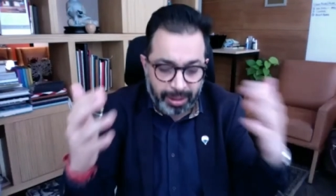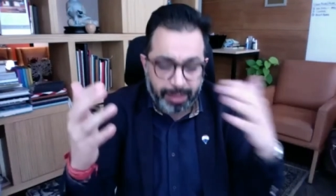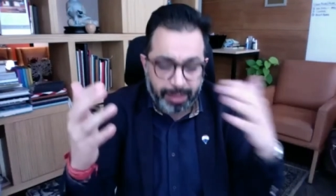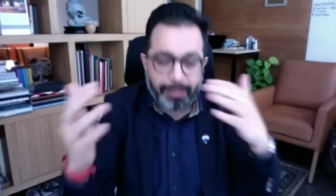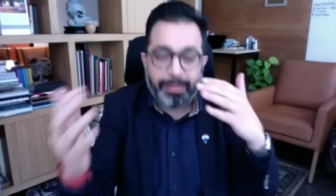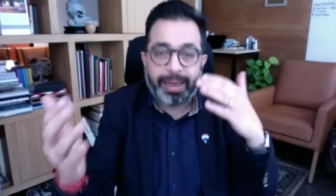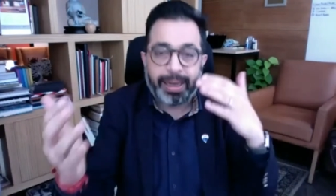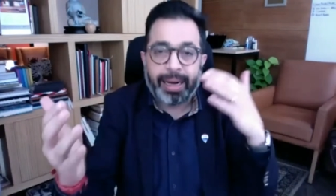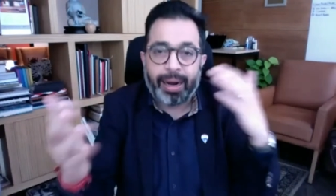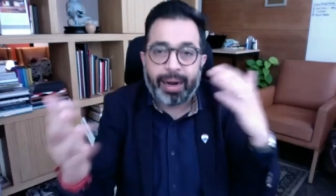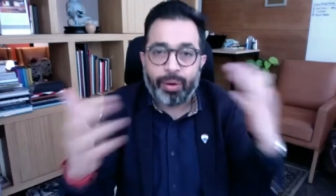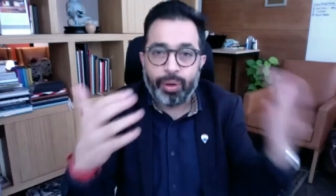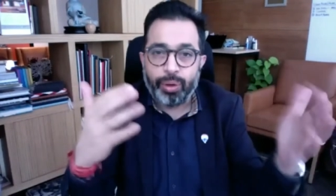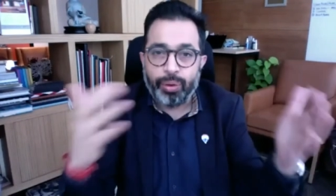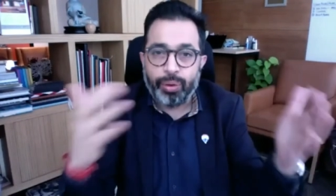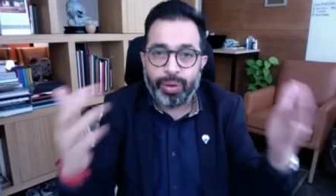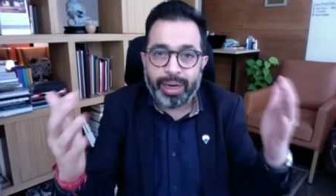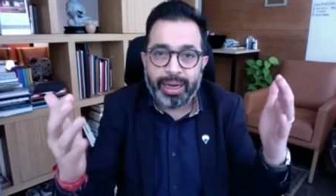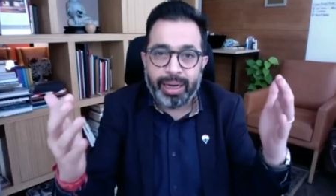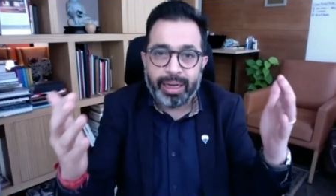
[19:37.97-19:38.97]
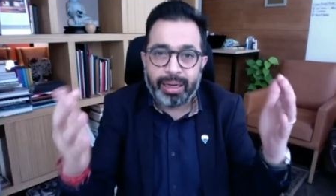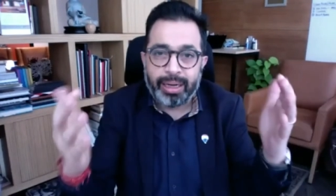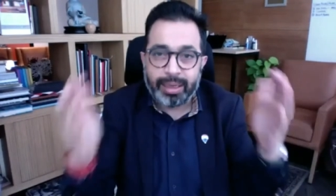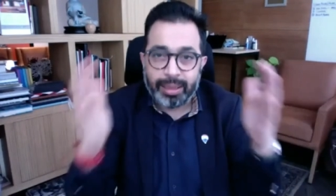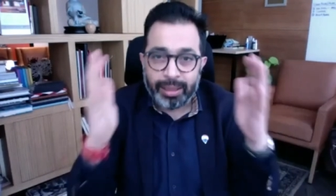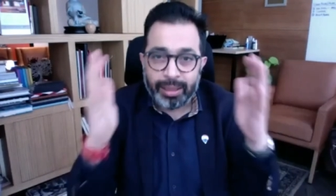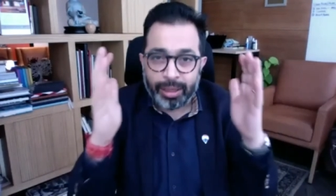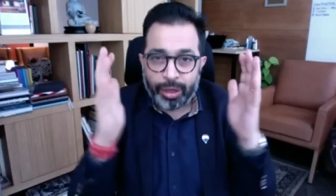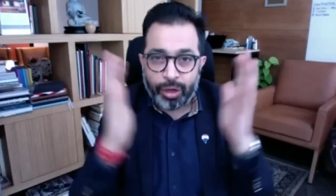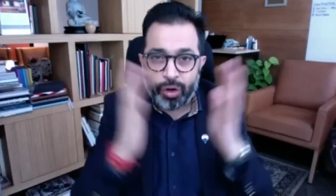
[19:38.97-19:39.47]
But how do you really
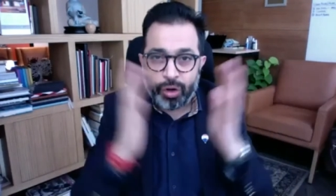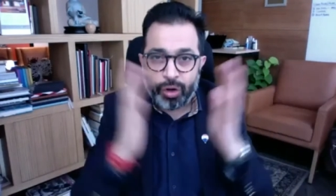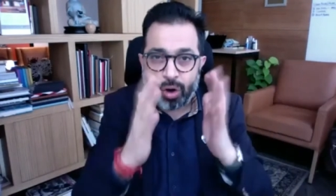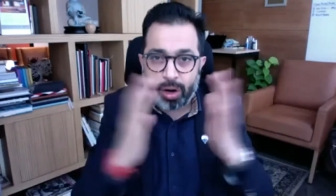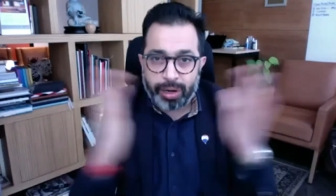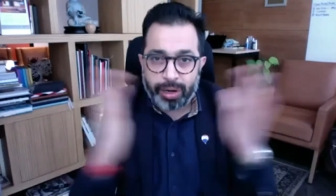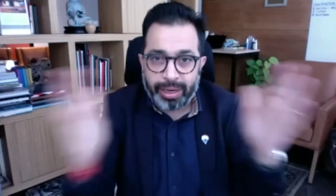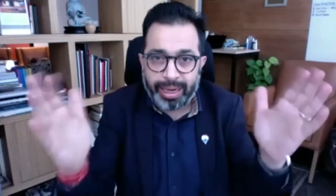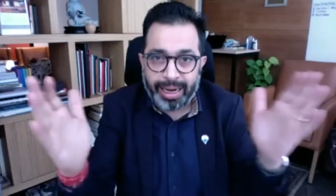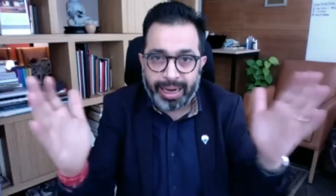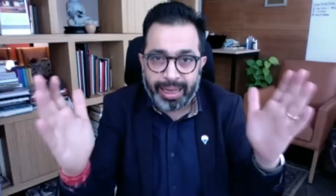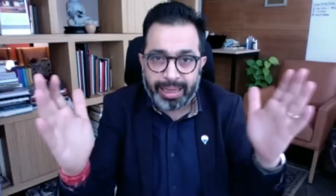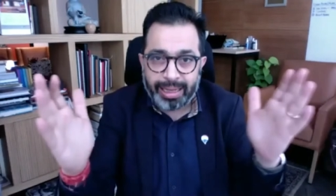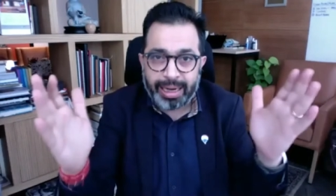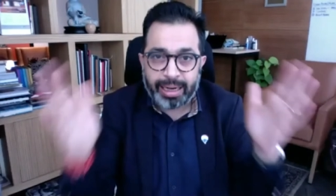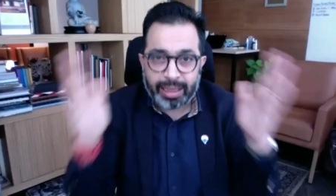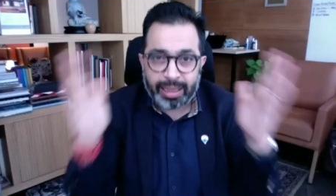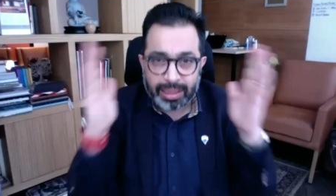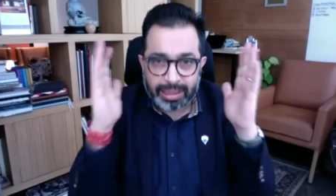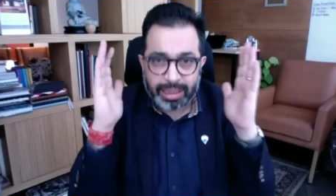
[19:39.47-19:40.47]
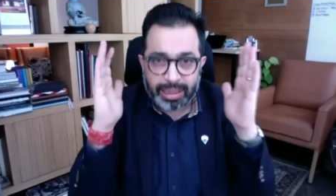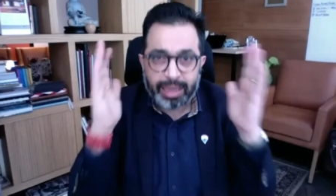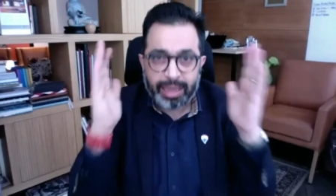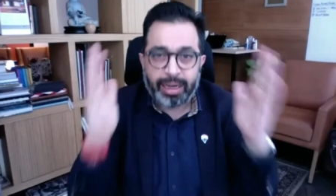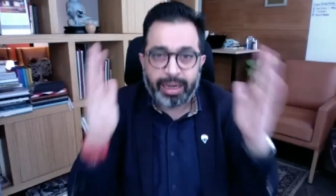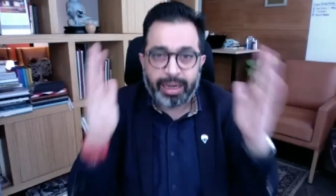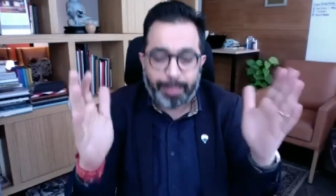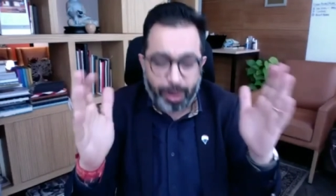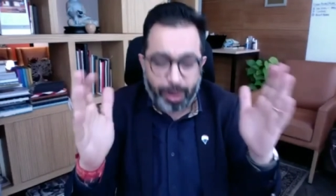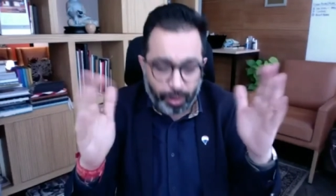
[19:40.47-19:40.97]
not delay that risk
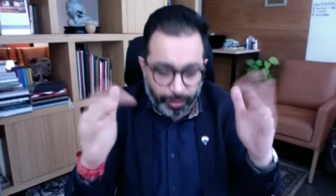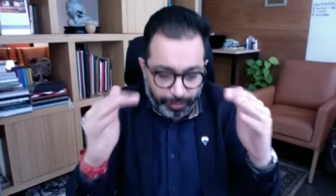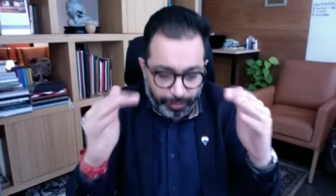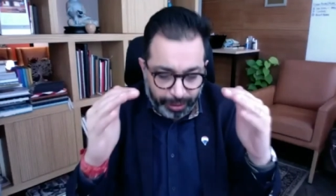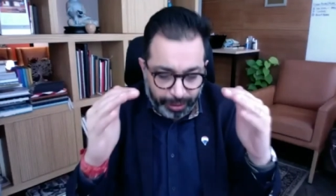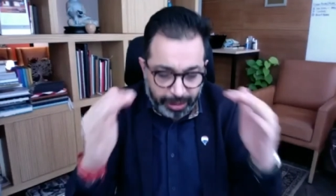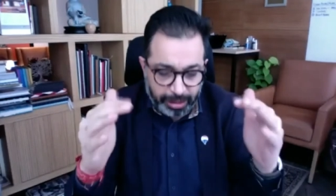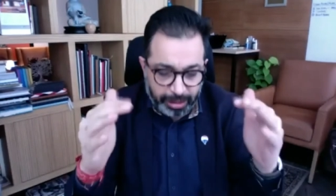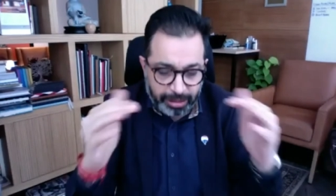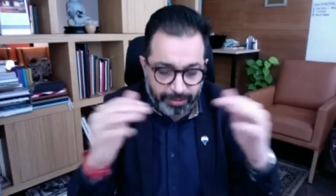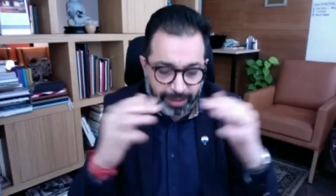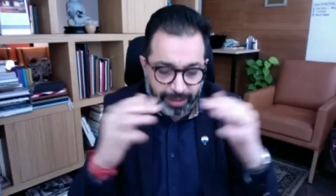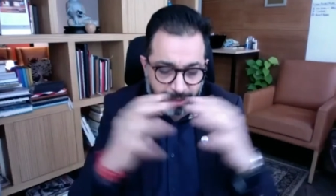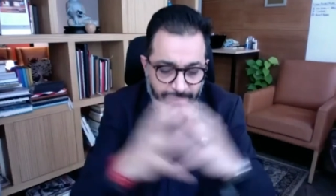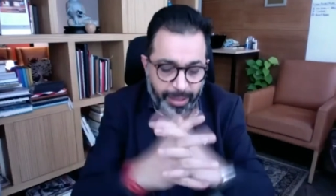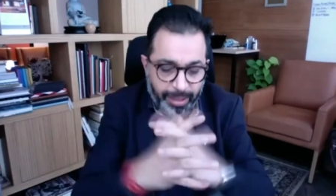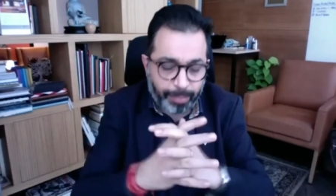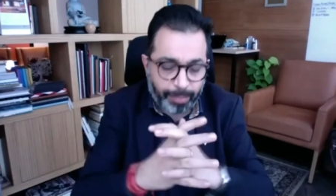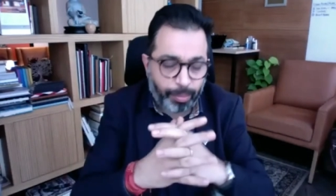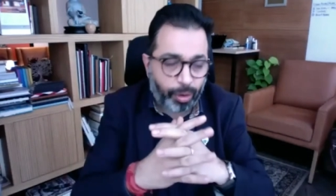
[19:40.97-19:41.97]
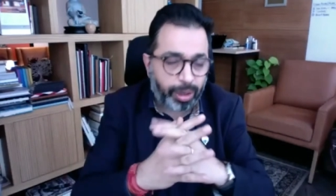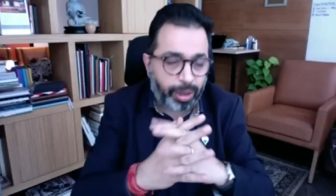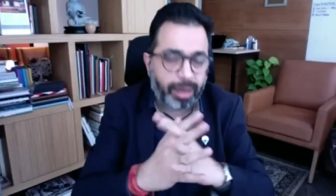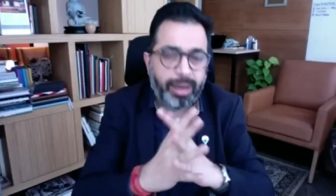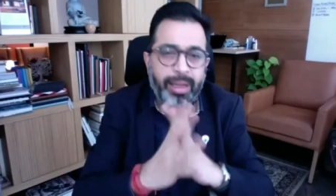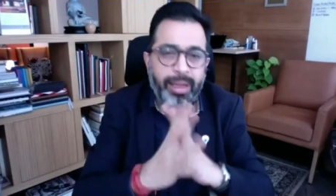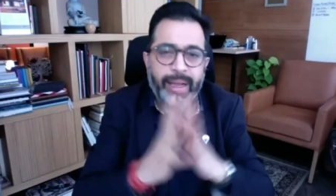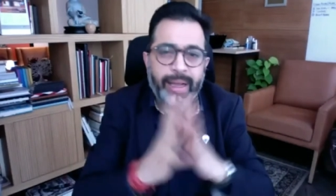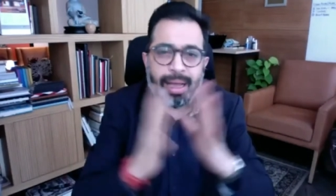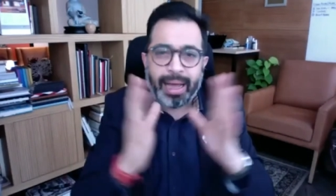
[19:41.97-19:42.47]
and come out of it is very, very
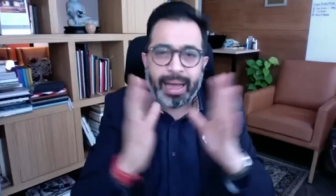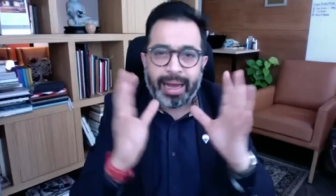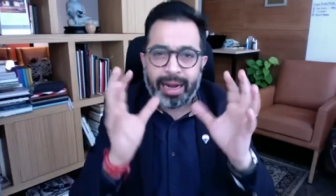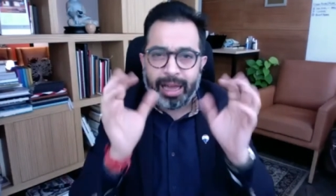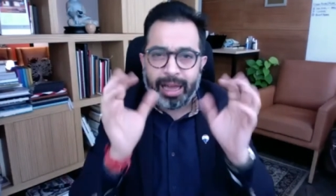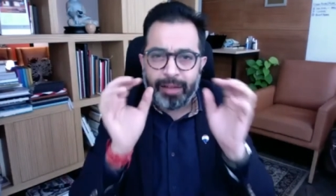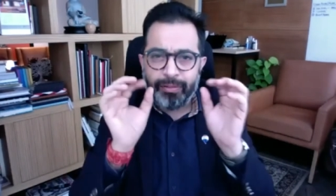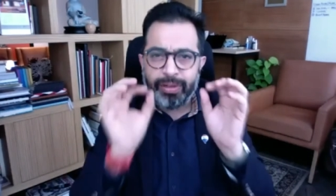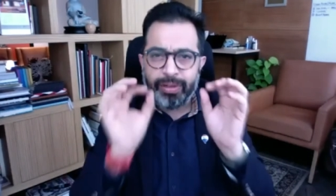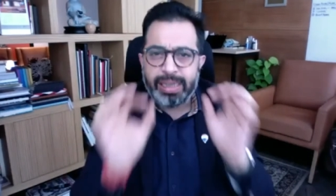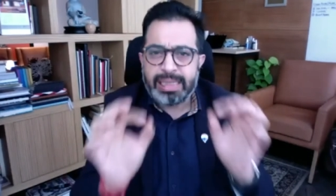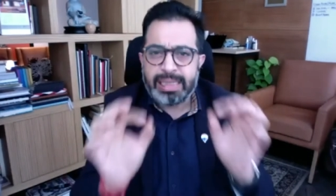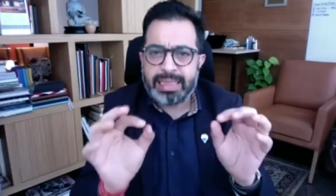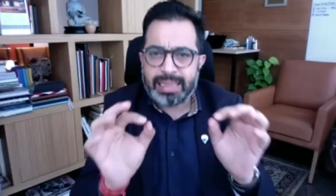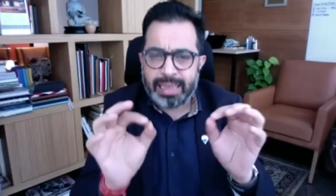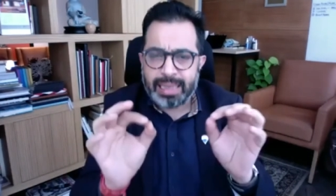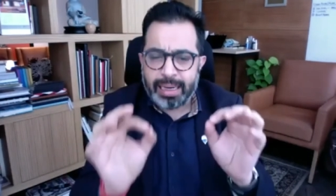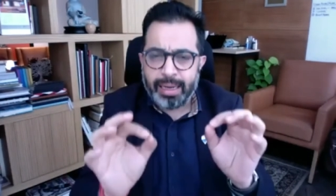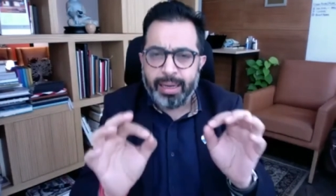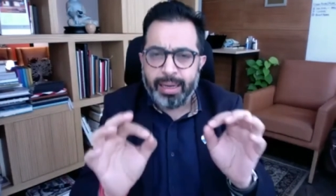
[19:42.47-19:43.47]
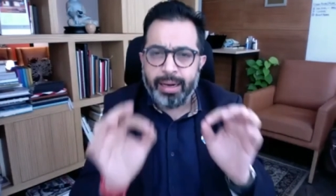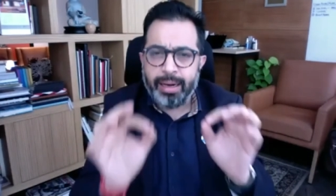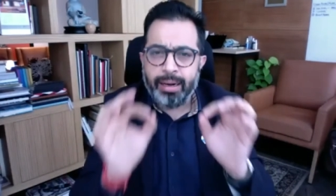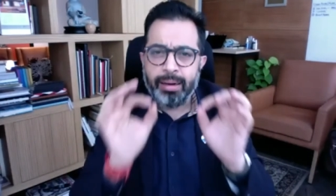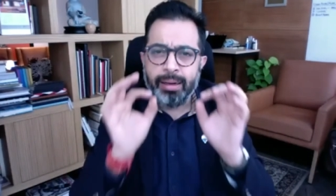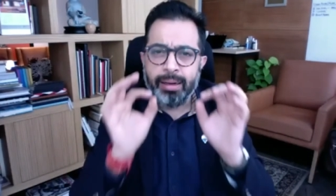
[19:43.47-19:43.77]
important. And every single